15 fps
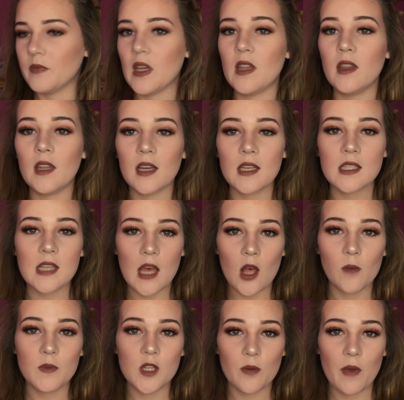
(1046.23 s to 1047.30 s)
And this
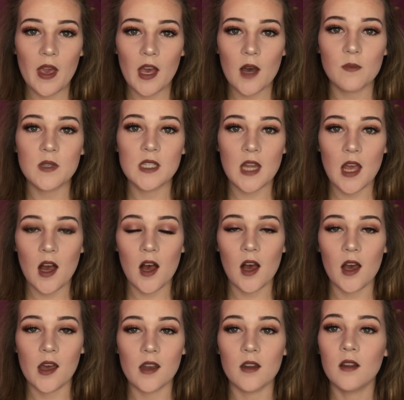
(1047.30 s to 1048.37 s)
helps your makeup stay
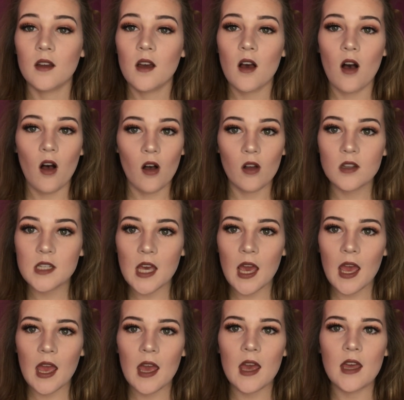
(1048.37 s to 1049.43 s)
on all
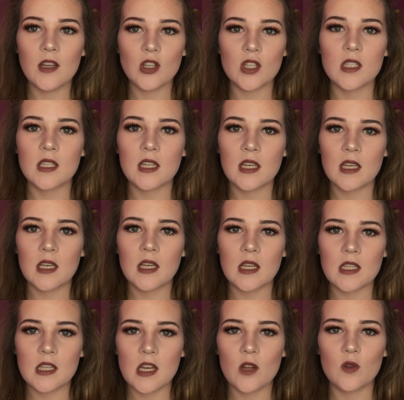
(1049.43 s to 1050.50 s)
day and just
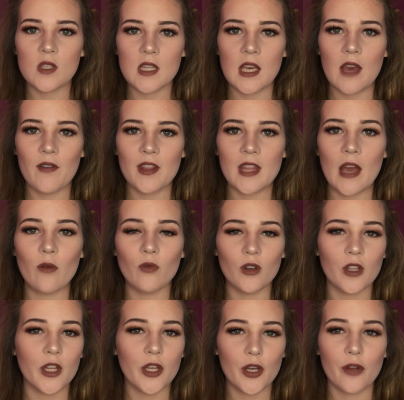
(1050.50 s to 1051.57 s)
continues to give it that
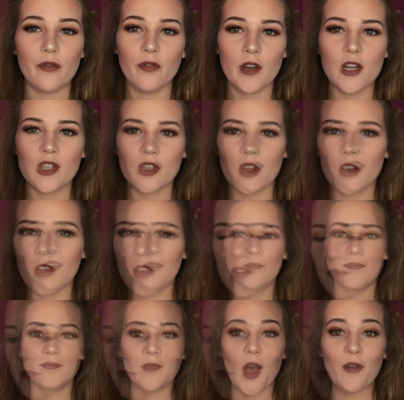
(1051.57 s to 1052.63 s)
really good finished look.
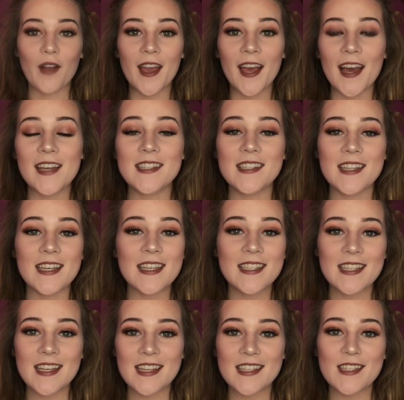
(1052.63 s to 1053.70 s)
Alright guys,
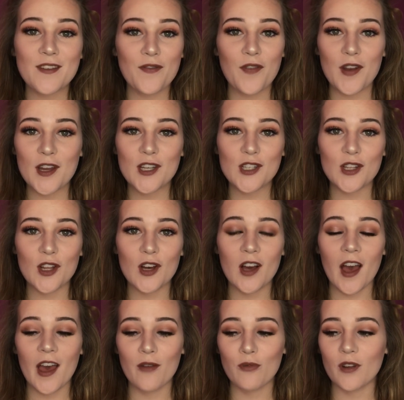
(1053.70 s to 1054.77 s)
this is the finished
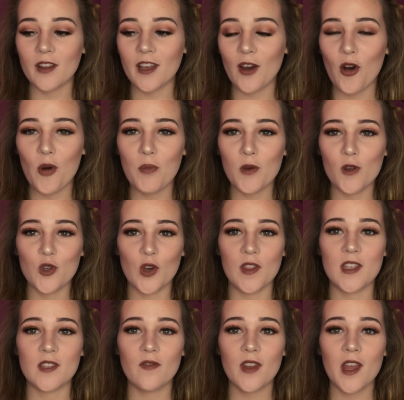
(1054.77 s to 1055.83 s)
look. I really hope you enjoyed
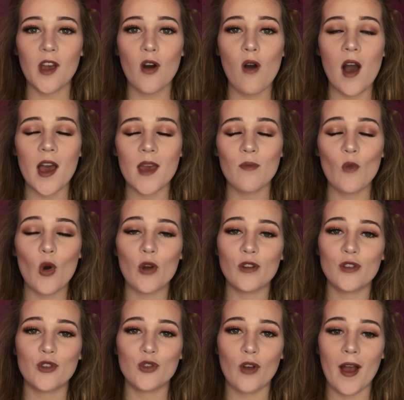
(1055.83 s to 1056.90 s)
this video. I am going
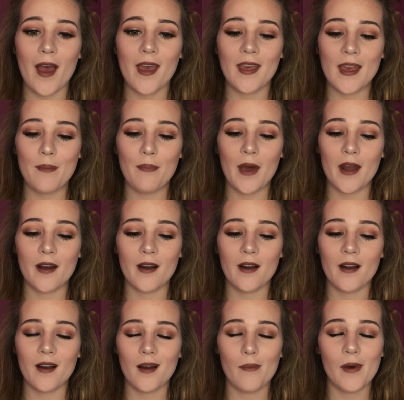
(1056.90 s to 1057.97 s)
to try and get
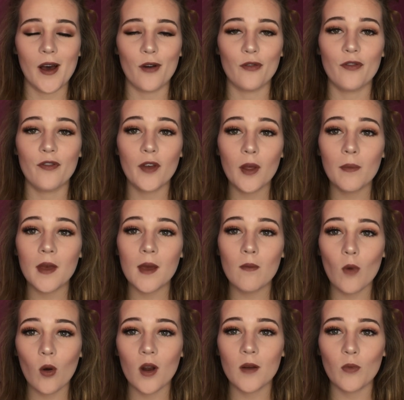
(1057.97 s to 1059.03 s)
better about filming
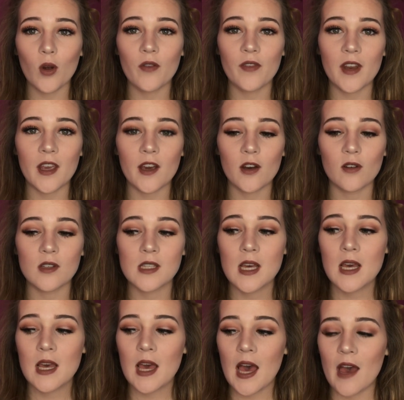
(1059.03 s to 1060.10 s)
more and more videos.
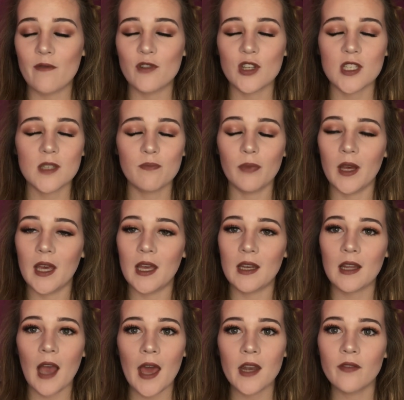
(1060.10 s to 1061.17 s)
I've just
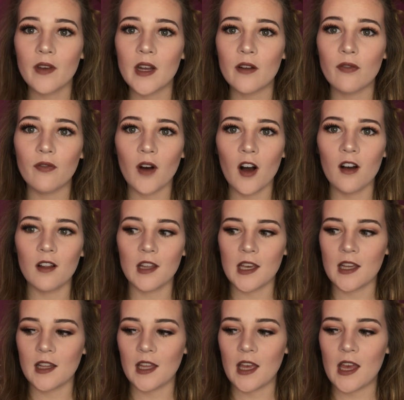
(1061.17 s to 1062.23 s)
been kind of in a funk
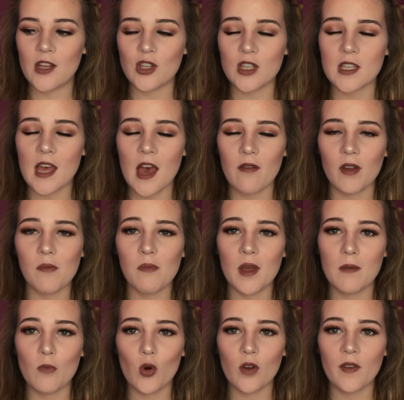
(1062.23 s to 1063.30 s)
lately and just haven't
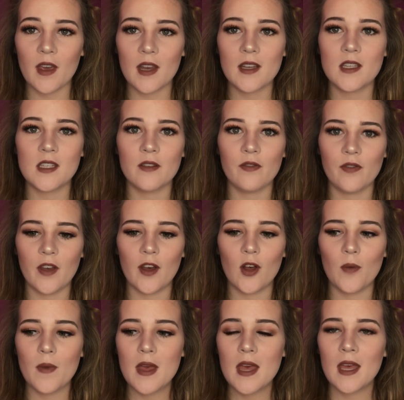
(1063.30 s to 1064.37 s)
been motivated to
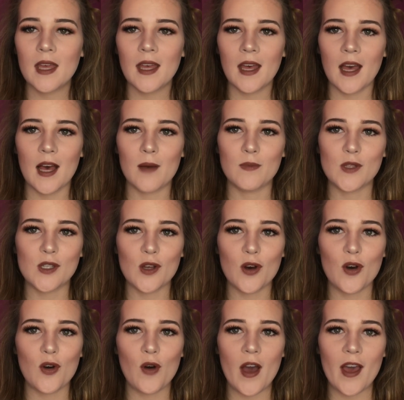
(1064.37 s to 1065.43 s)
film.
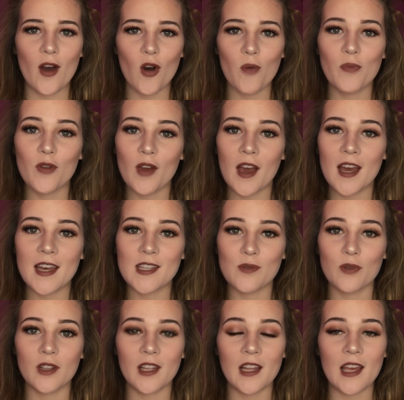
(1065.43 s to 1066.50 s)
So I hope you
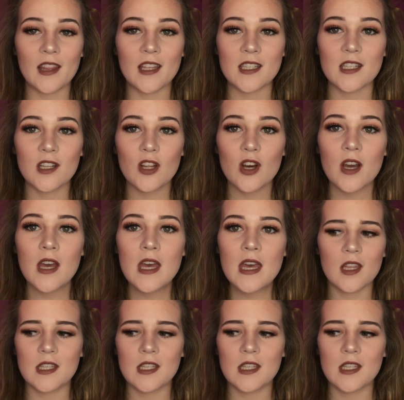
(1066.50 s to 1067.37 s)
guys really like this look.